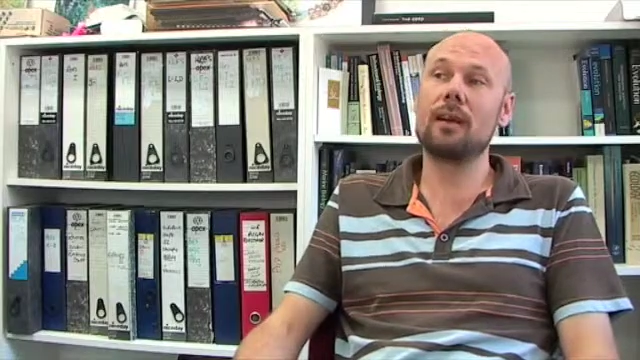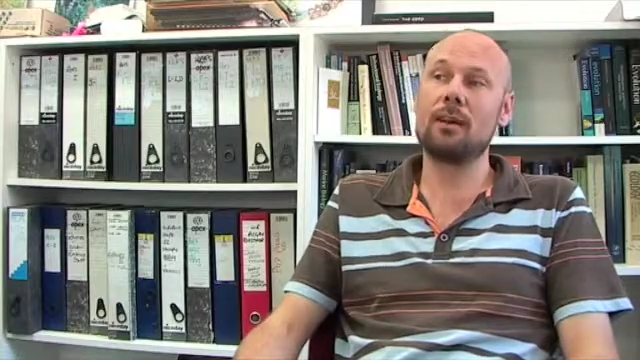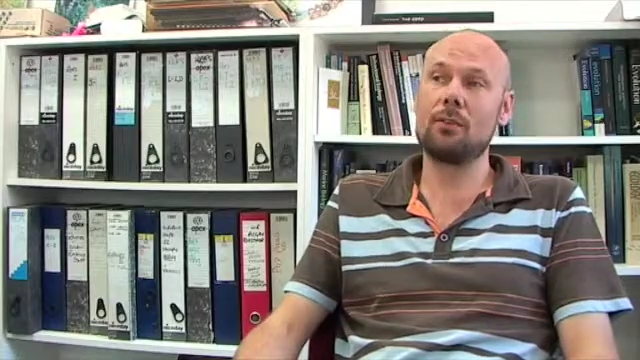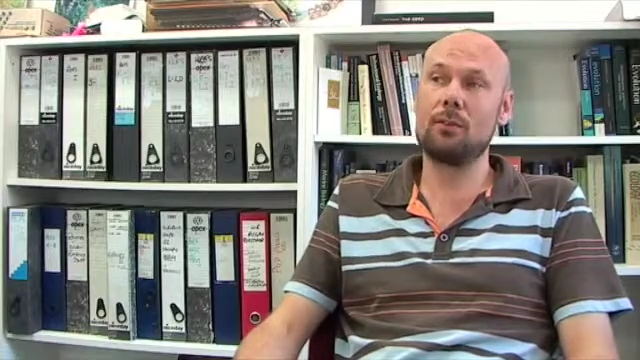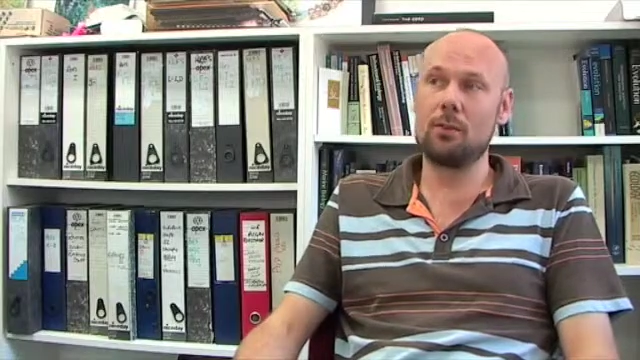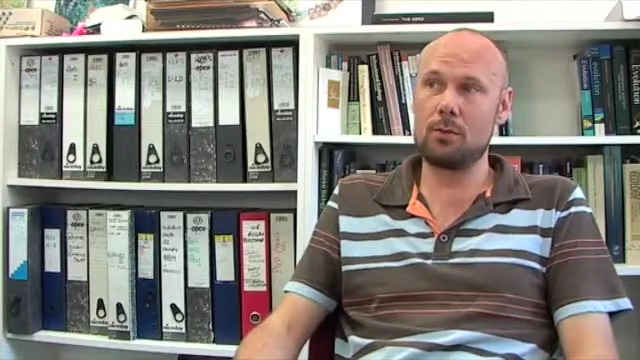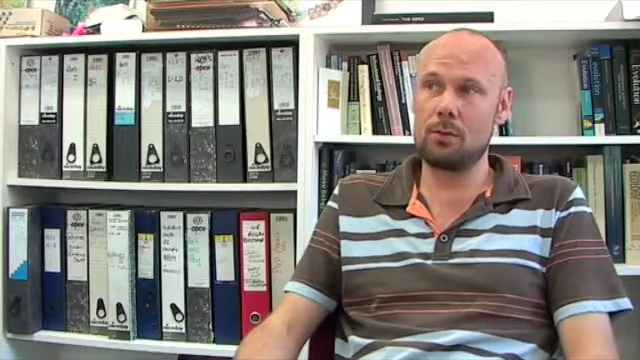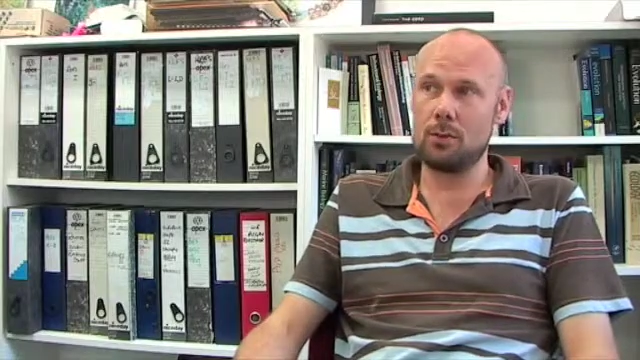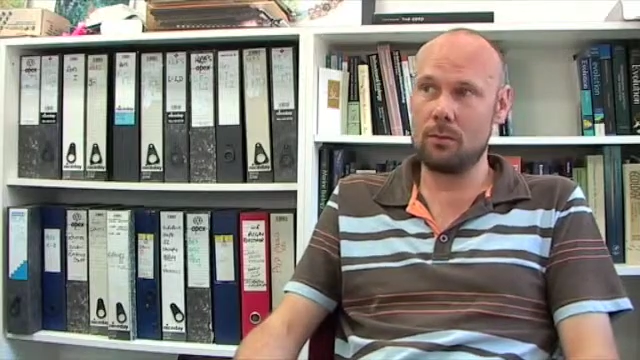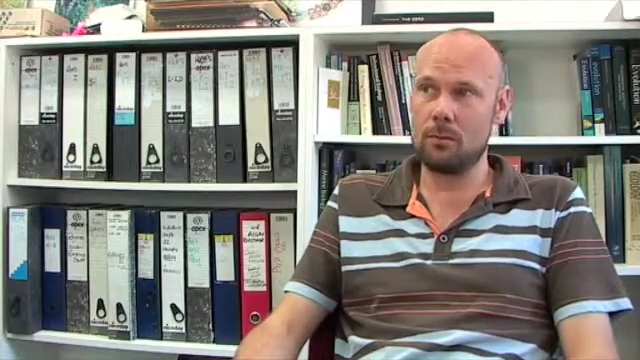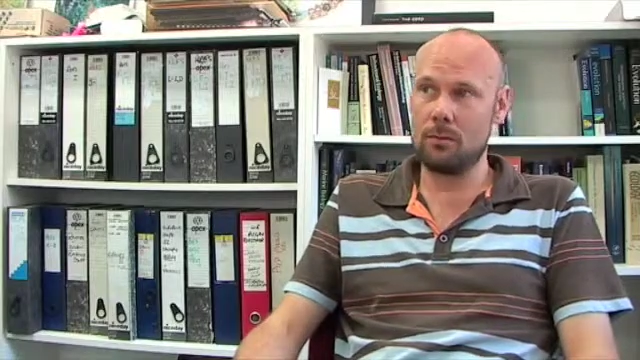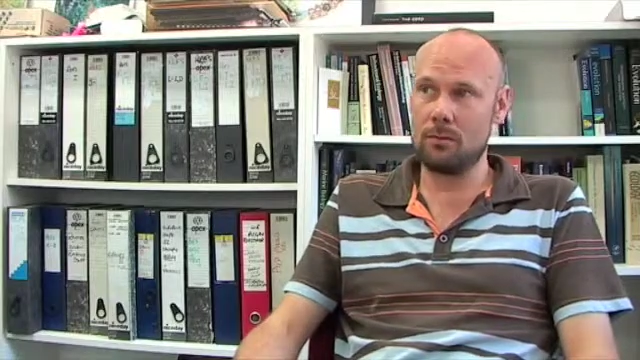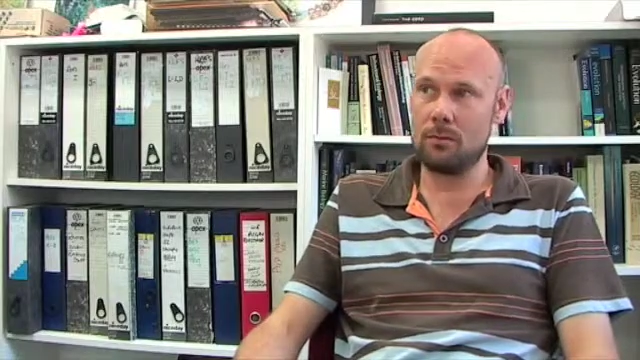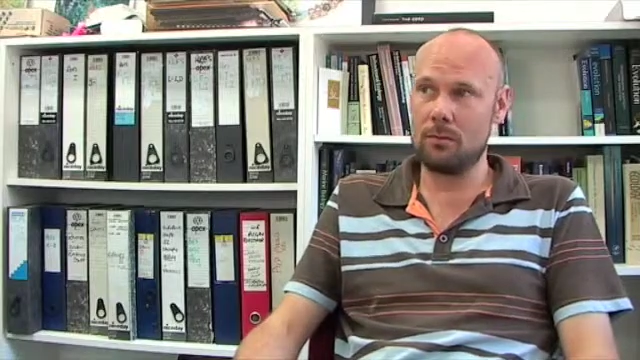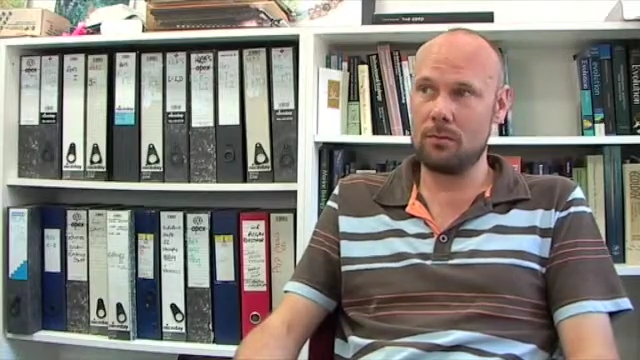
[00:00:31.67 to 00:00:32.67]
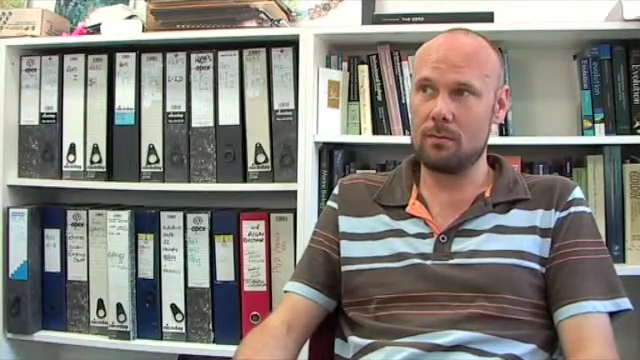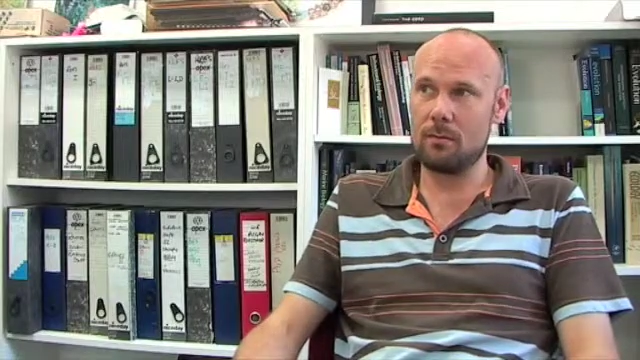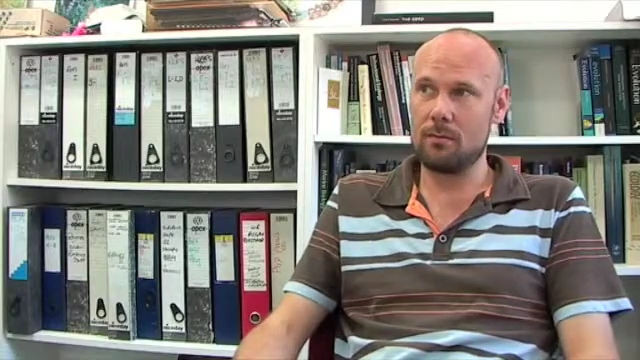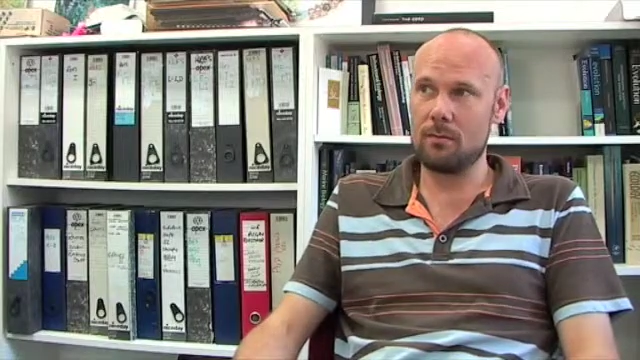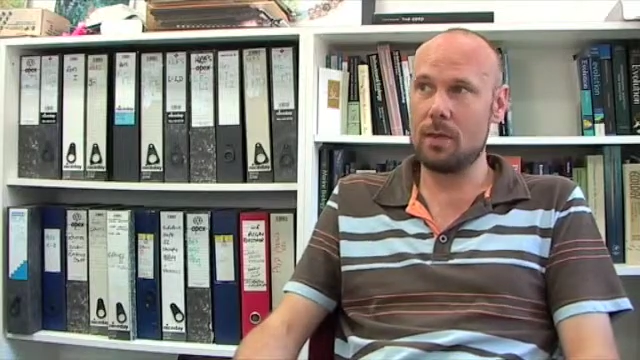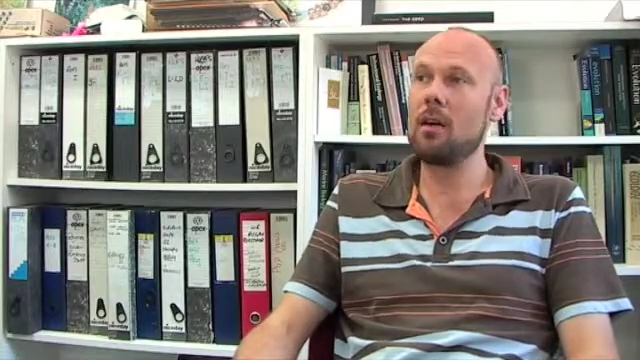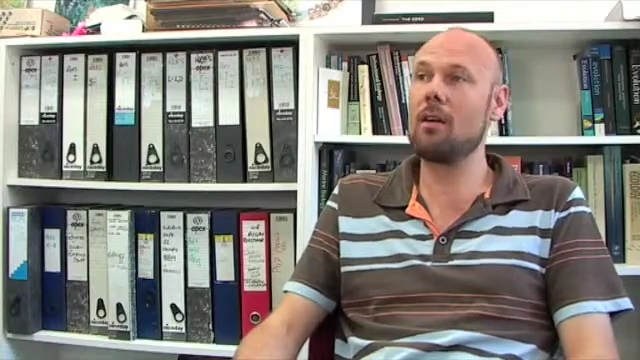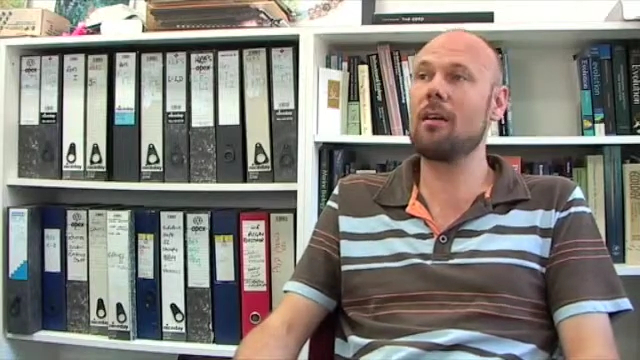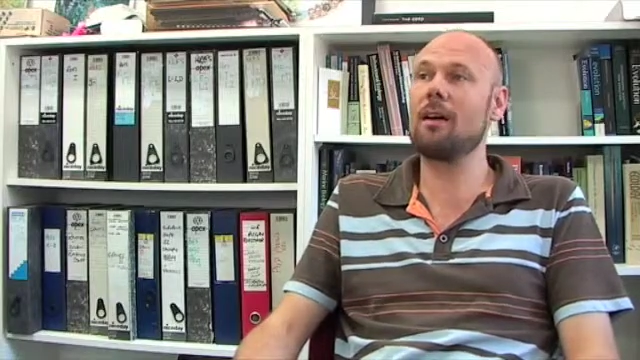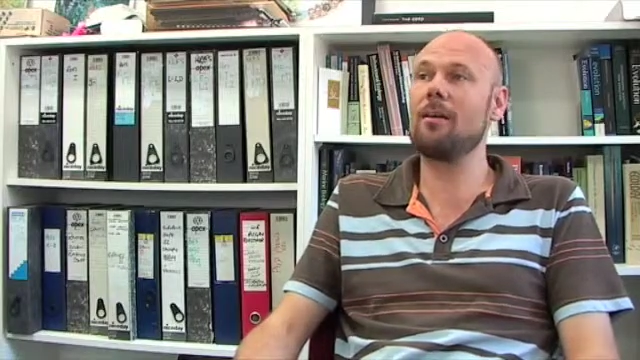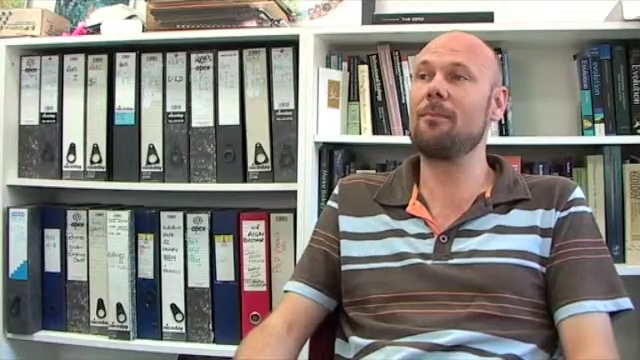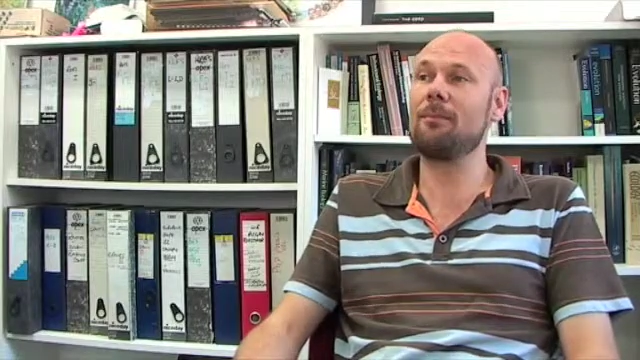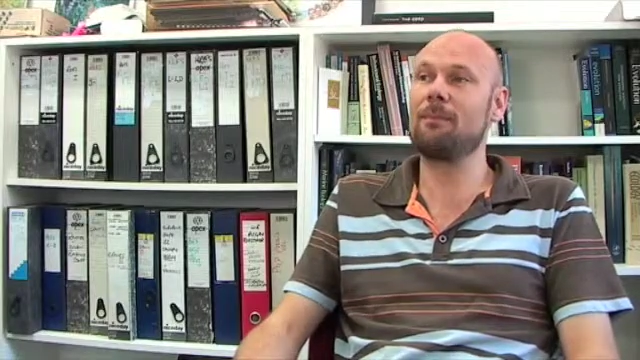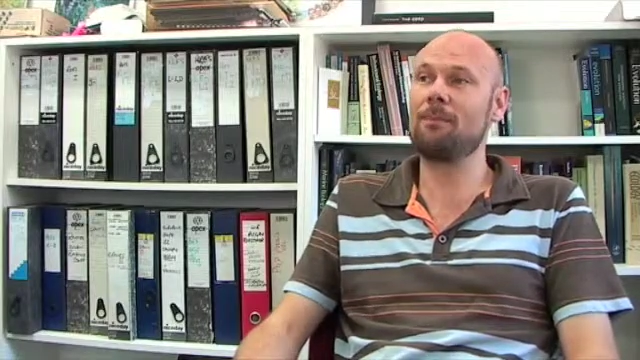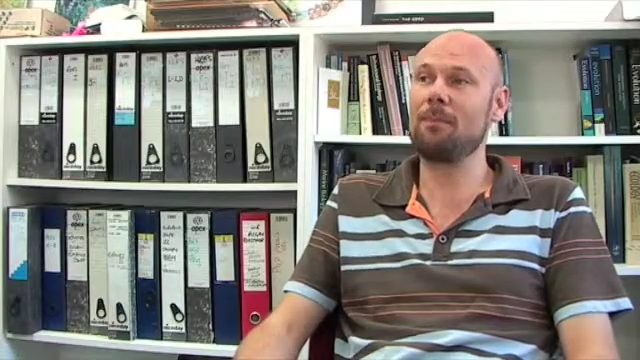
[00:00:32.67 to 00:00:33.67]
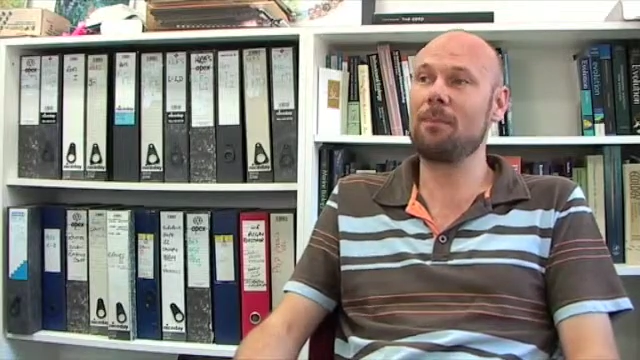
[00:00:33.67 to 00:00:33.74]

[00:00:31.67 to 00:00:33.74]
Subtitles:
unusual time,